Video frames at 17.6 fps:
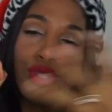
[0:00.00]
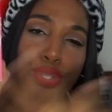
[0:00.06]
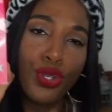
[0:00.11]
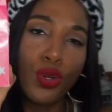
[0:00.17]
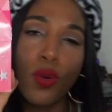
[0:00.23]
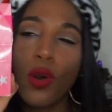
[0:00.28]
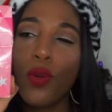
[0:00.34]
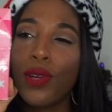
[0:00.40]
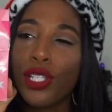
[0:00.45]

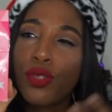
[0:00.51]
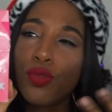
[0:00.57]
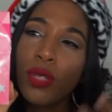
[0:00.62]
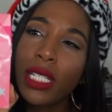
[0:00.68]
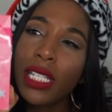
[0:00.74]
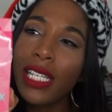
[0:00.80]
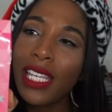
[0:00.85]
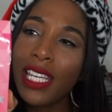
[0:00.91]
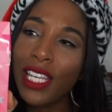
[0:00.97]
duo was
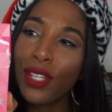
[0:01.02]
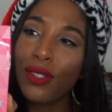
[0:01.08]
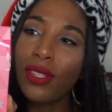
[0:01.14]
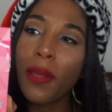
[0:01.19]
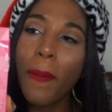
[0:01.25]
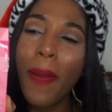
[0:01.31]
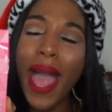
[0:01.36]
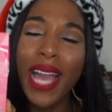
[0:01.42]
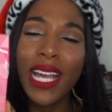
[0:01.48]
really cute.
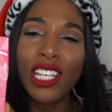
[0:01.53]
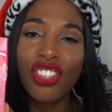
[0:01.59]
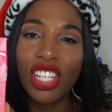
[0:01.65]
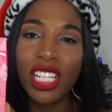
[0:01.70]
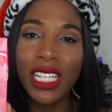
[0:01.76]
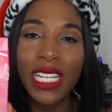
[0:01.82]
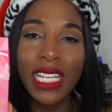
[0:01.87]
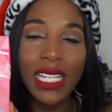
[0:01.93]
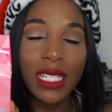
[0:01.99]
The
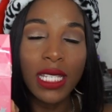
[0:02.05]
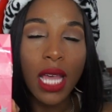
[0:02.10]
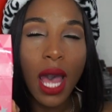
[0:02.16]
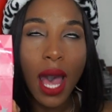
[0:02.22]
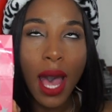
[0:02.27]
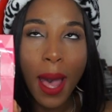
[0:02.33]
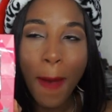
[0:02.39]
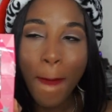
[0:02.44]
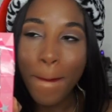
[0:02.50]
packaging is
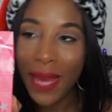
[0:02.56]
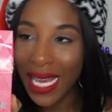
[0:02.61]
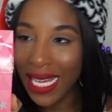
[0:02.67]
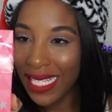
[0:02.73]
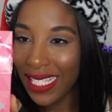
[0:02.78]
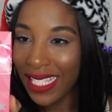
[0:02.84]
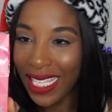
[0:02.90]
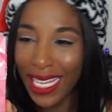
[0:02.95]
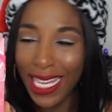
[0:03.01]

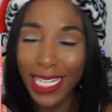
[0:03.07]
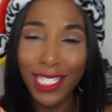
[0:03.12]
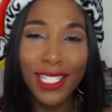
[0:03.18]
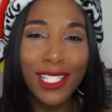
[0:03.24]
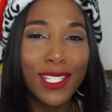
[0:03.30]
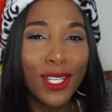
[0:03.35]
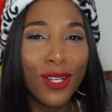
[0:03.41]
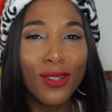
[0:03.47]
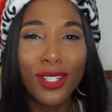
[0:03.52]
amazing, and
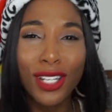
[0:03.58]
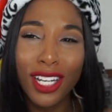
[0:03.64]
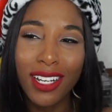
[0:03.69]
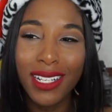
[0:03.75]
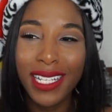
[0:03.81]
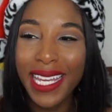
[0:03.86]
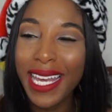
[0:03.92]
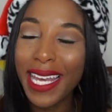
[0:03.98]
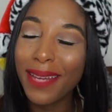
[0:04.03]
it's so
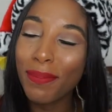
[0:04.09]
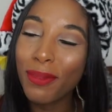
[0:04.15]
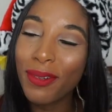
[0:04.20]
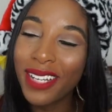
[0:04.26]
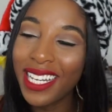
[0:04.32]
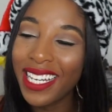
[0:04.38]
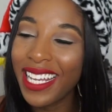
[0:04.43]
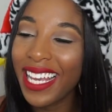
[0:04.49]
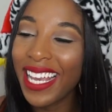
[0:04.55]
girly and
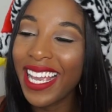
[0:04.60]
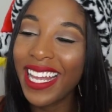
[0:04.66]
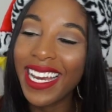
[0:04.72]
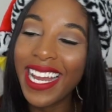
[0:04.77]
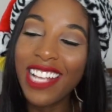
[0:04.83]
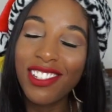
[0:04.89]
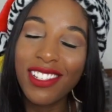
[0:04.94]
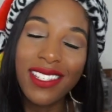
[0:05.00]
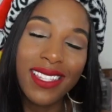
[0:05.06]
pretty,
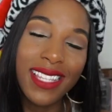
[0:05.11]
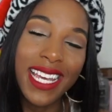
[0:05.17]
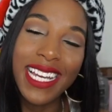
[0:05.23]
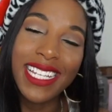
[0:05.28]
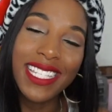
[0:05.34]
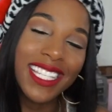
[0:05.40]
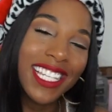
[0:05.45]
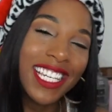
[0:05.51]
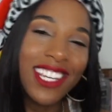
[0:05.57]
and I just
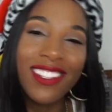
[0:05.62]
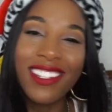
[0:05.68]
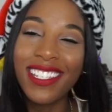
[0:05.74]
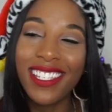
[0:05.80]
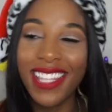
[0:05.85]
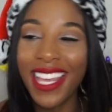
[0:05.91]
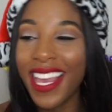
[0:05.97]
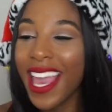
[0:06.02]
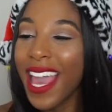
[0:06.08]
think it's the
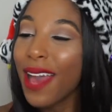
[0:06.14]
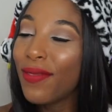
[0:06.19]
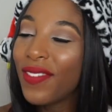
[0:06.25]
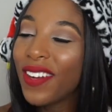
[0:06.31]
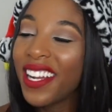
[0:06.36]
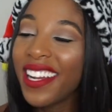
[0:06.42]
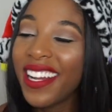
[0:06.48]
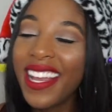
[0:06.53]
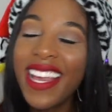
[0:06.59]
cutest thing
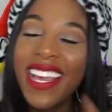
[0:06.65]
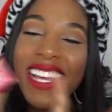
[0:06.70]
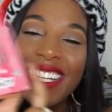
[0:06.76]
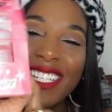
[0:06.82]
ever.